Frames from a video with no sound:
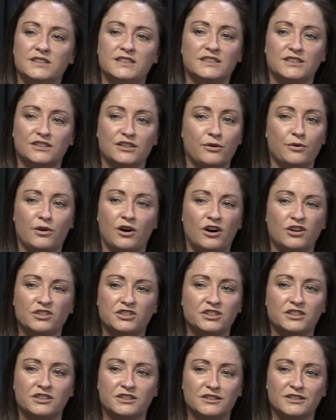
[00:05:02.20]
and it's so
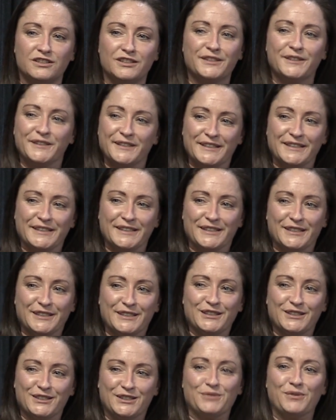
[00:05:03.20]
hard
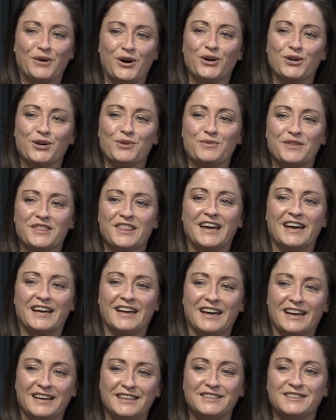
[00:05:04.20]
to argue with their
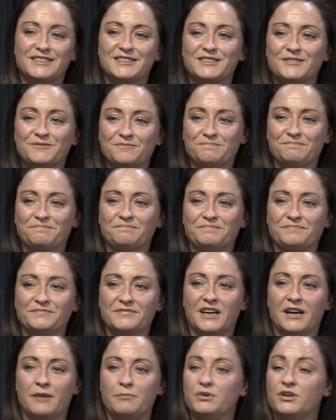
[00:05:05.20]
case.
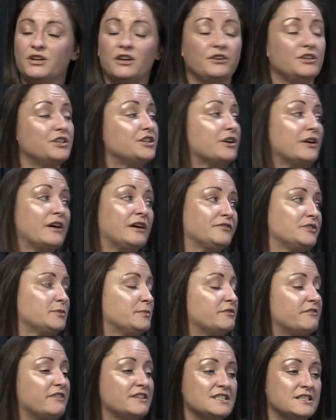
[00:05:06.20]
But no, you don't have to
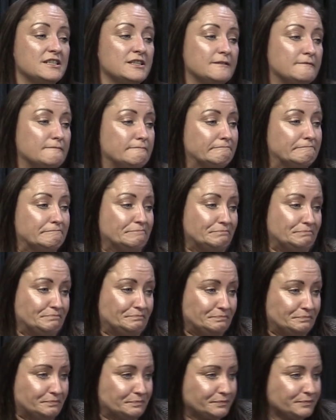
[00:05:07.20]
be resident.
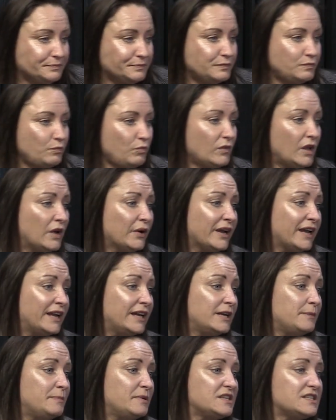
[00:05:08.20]
Okay,
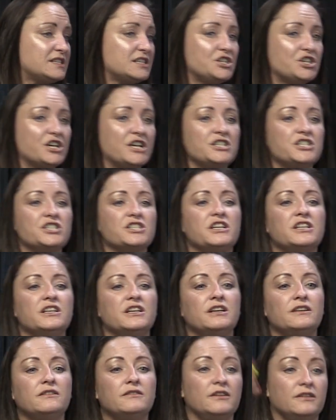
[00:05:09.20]
EPC changes. Can
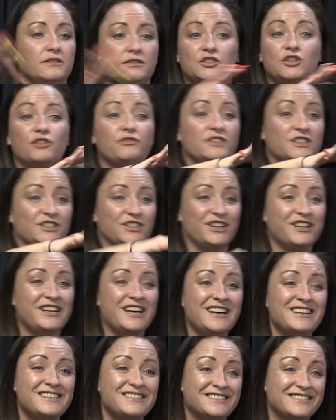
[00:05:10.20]
you... sorry, sir, yeah?